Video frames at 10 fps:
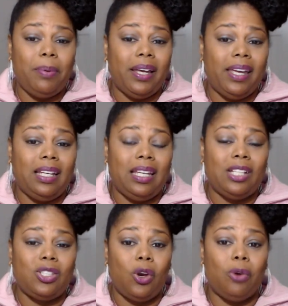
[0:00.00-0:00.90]
but in
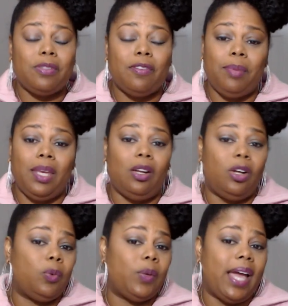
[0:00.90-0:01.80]
terms of being
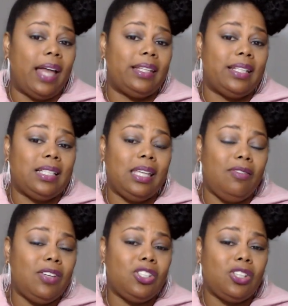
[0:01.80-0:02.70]
on a reality
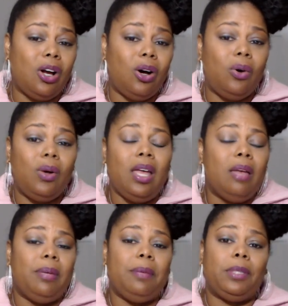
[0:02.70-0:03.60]
TV show,
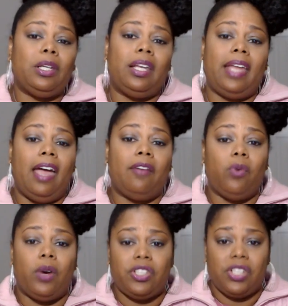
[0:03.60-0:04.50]
people are going to have
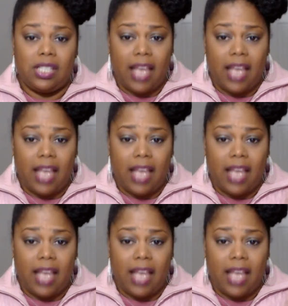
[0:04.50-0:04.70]
questions.